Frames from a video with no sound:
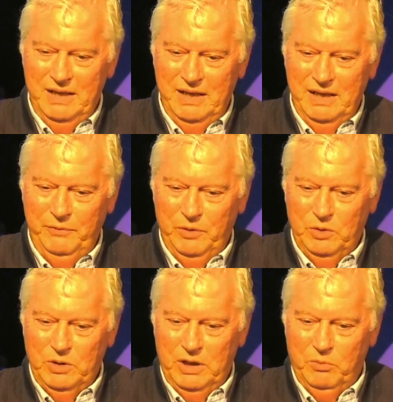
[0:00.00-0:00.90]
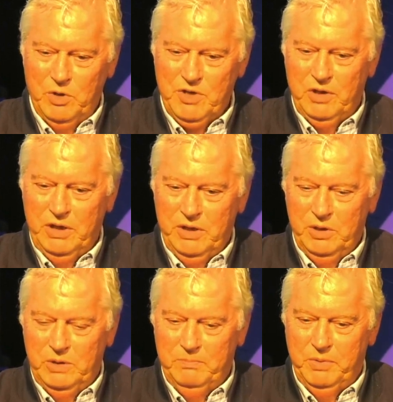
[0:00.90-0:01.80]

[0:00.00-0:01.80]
the 84 car was very good,